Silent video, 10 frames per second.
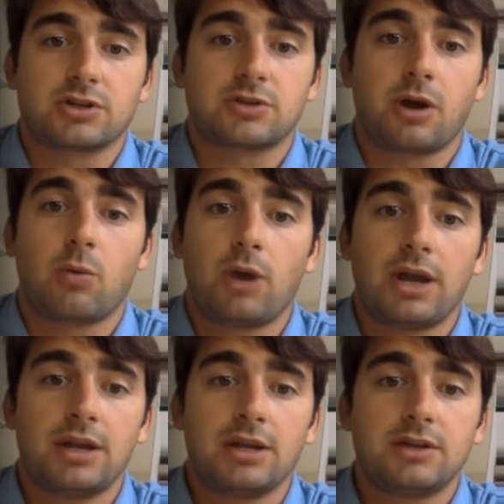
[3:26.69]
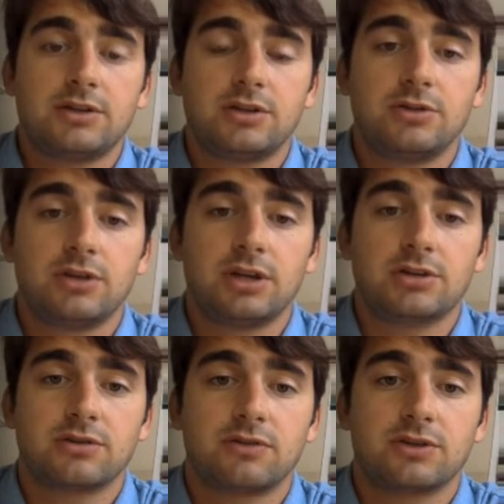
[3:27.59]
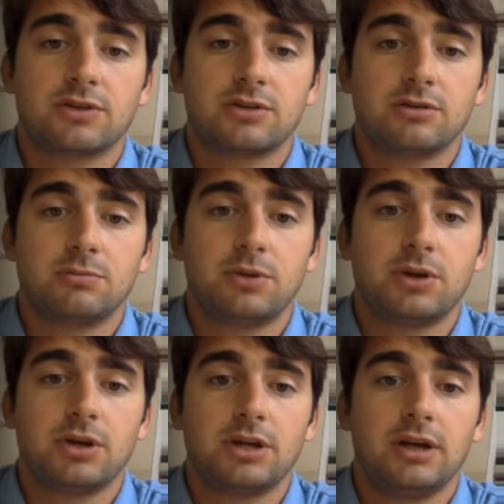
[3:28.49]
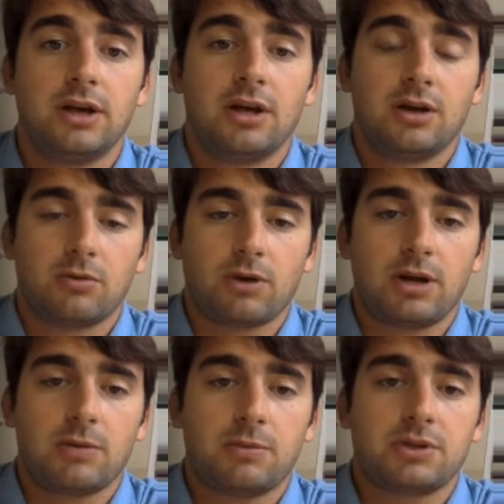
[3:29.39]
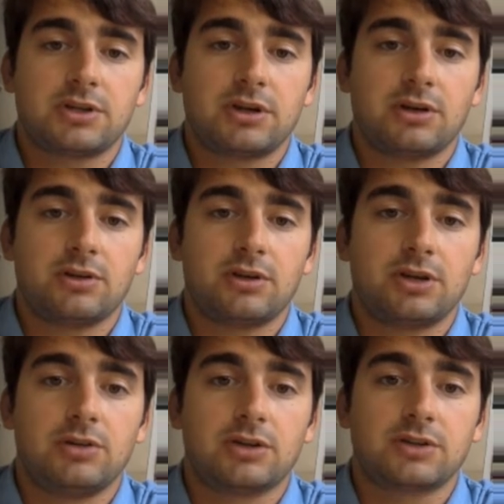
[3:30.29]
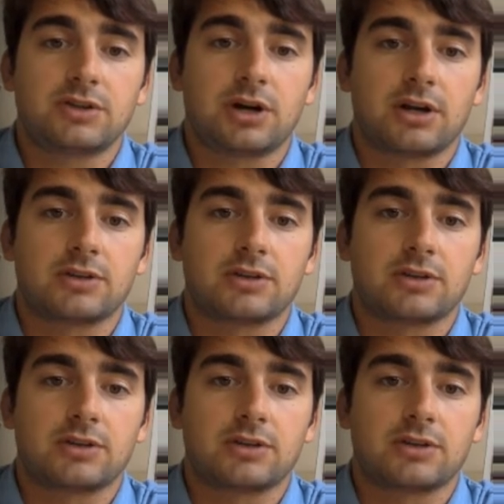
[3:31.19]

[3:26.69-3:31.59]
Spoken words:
So I waited to do the intervention period right up until the unit started.